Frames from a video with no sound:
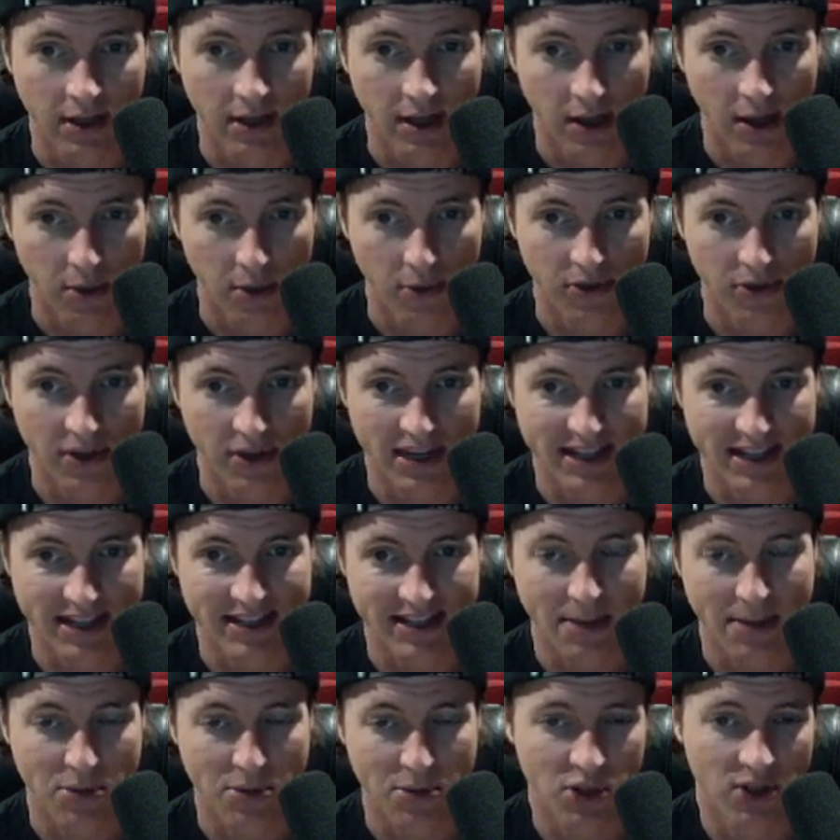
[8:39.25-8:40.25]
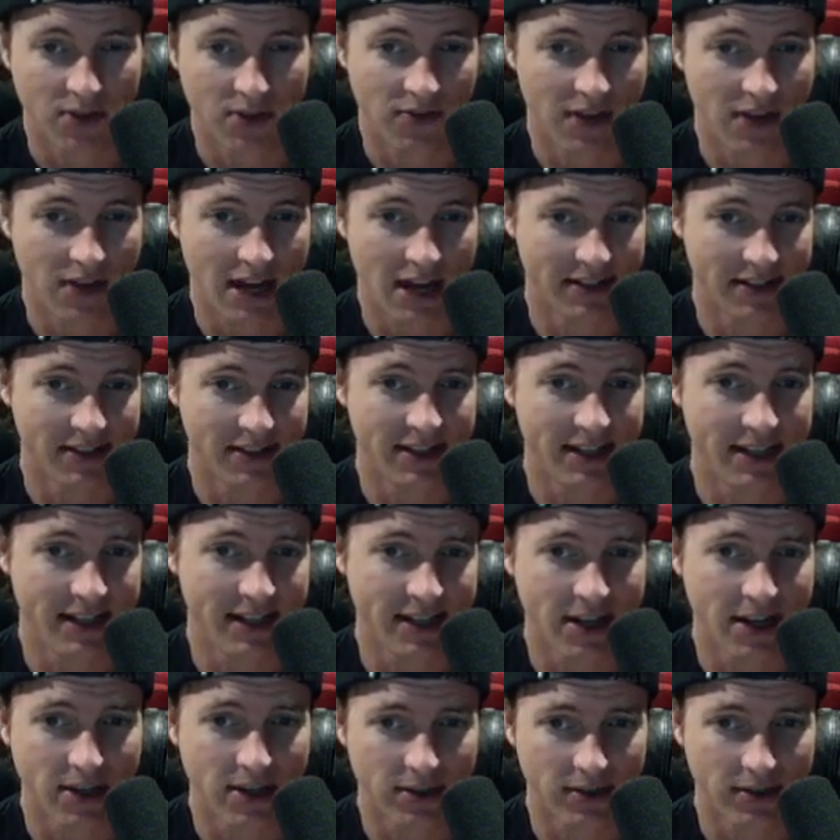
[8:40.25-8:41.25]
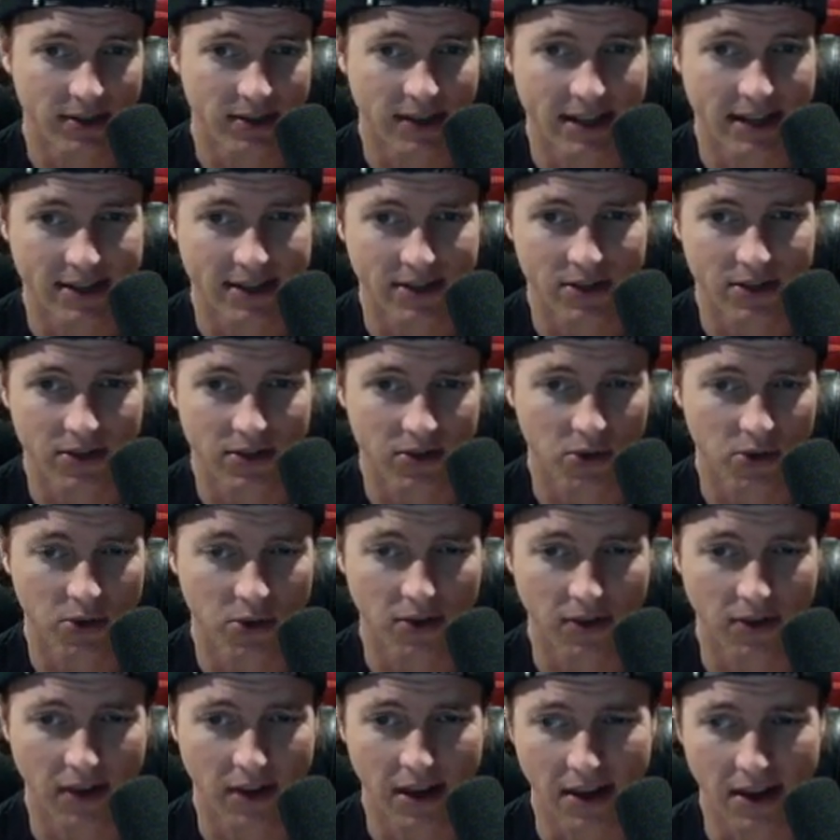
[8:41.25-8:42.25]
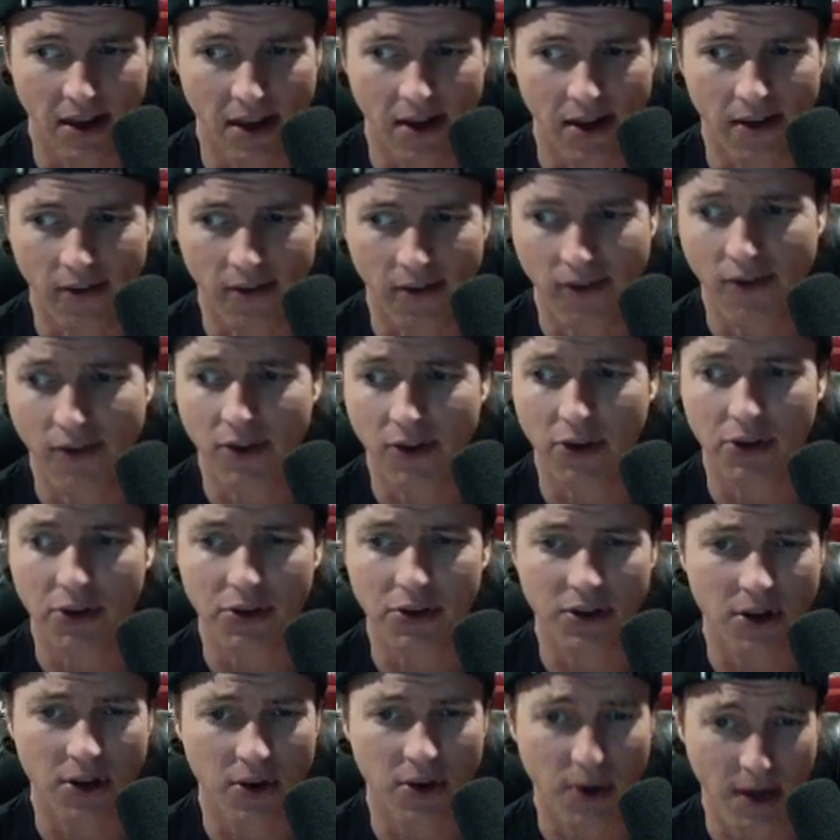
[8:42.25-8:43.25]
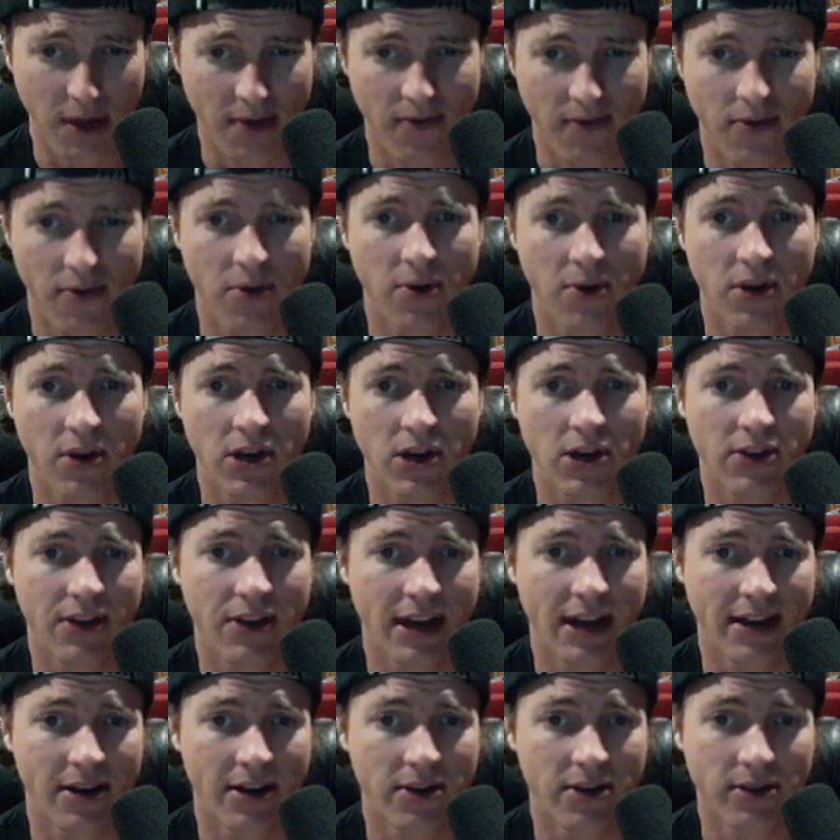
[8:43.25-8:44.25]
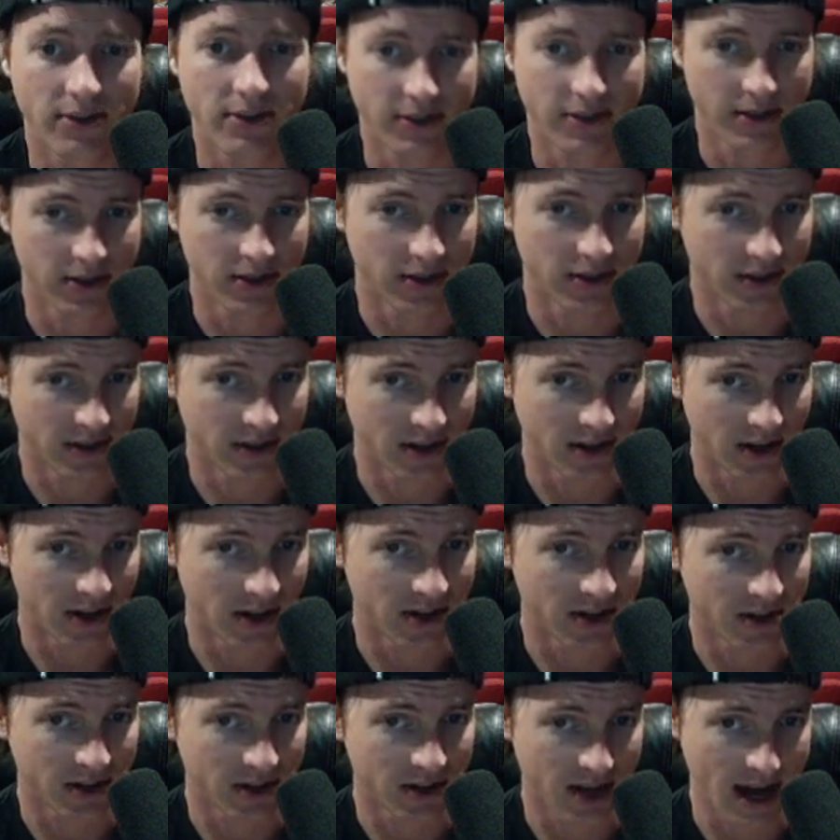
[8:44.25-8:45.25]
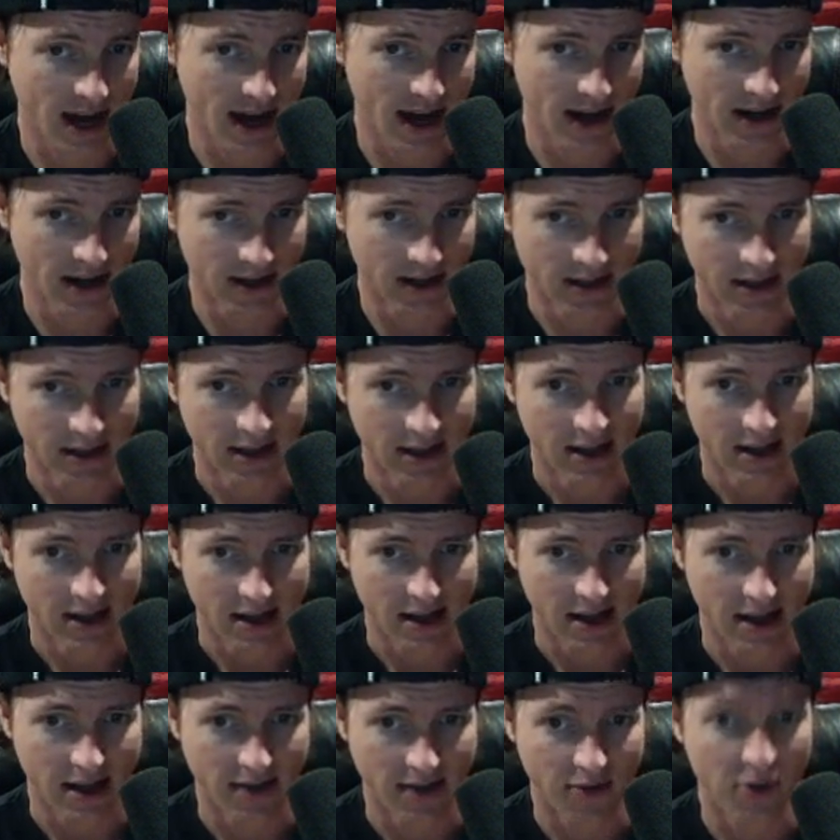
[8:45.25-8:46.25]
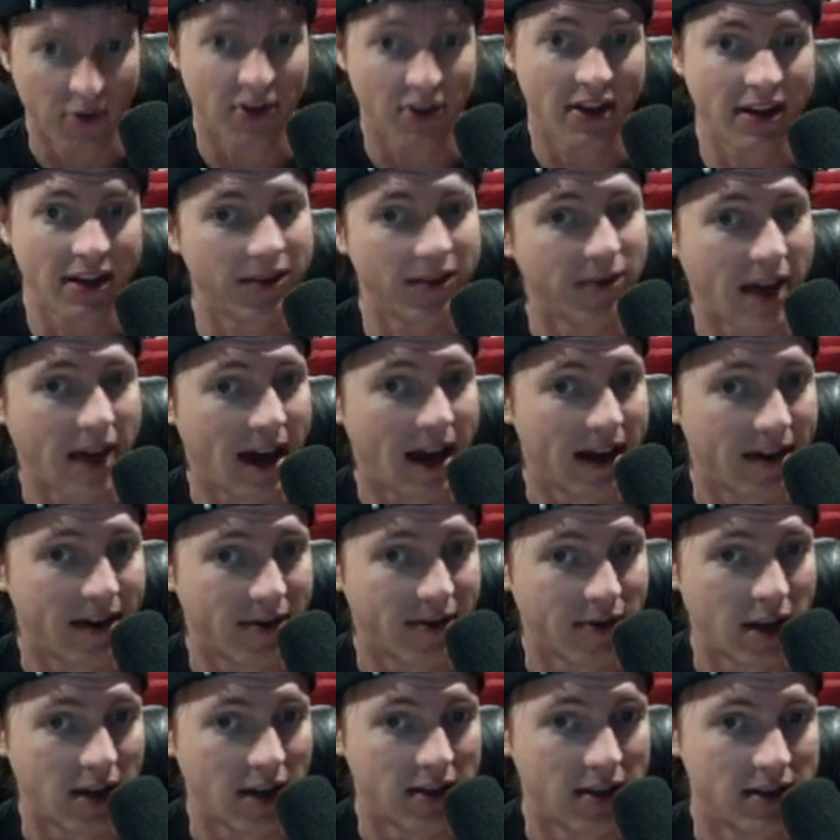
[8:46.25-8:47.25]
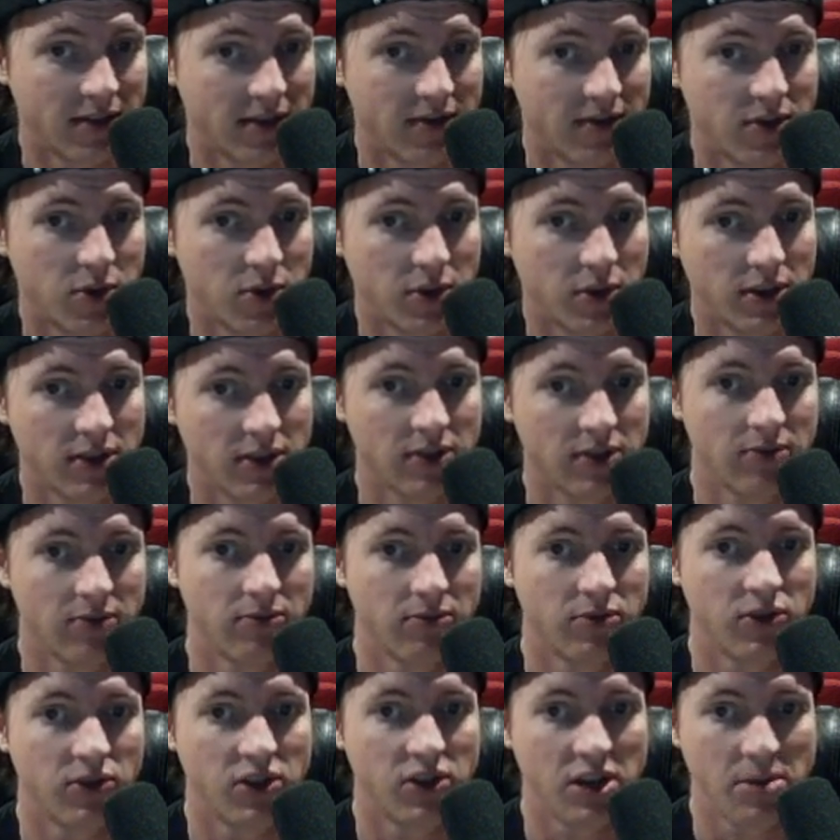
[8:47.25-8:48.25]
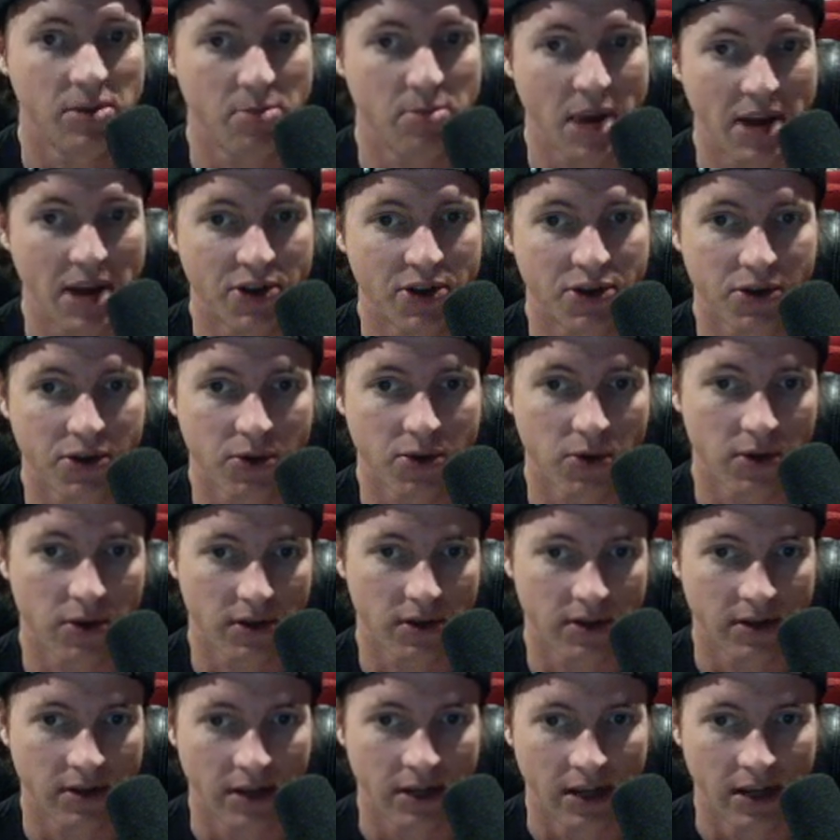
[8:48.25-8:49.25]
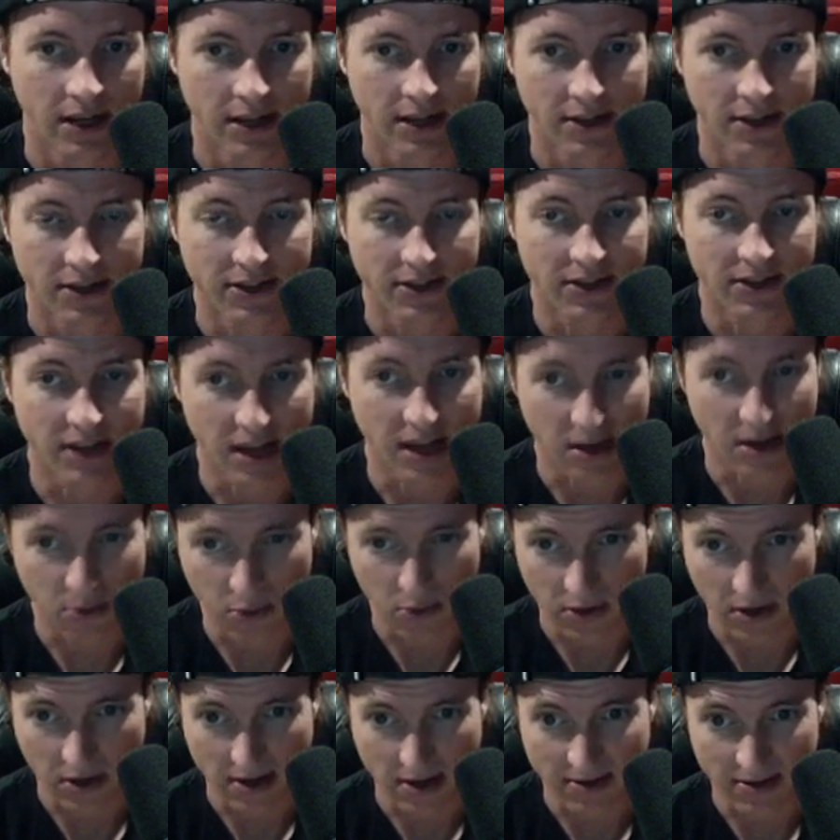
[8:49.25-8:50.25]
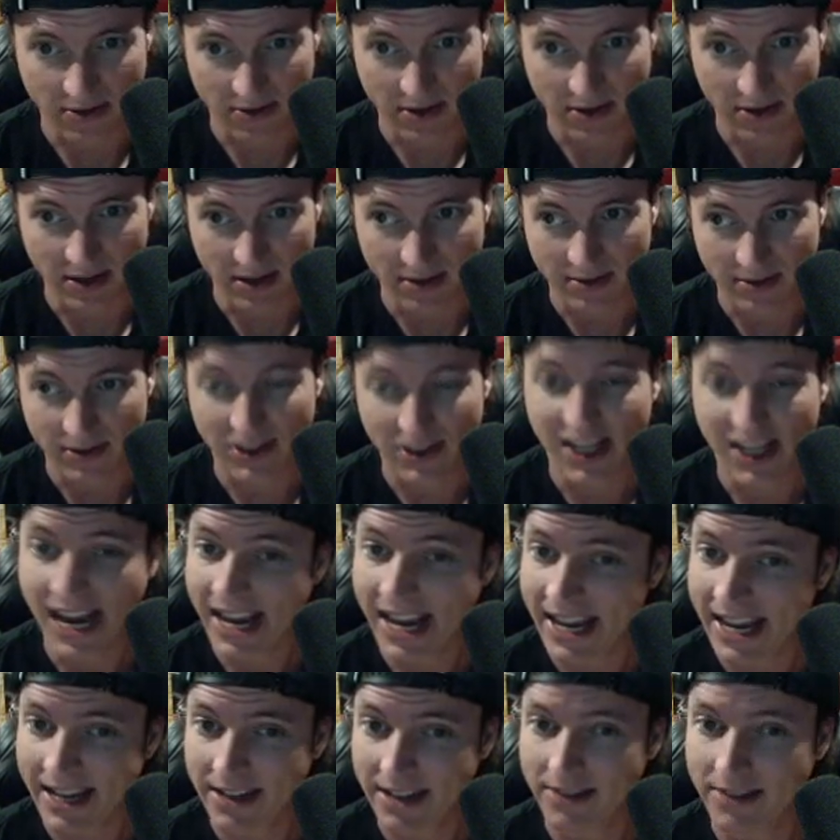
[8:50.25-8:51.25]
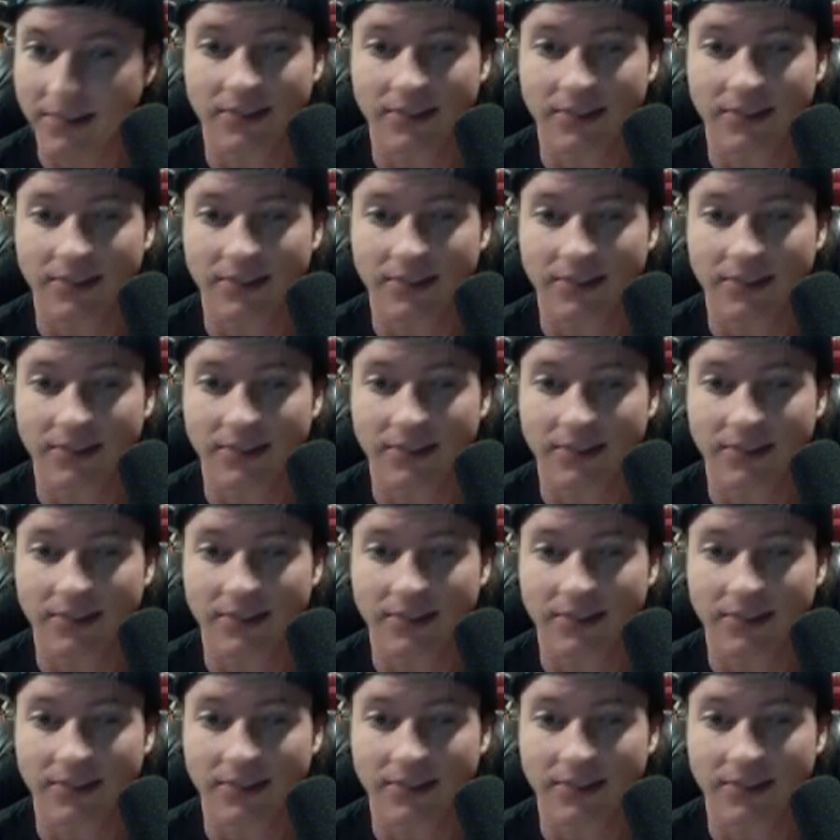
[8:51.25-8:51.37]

With the exception of that D note, that's sort of a, a filler note, if you could. That note still is in our scale. Uh, if we think of that relative to a C major chord, the D is the second.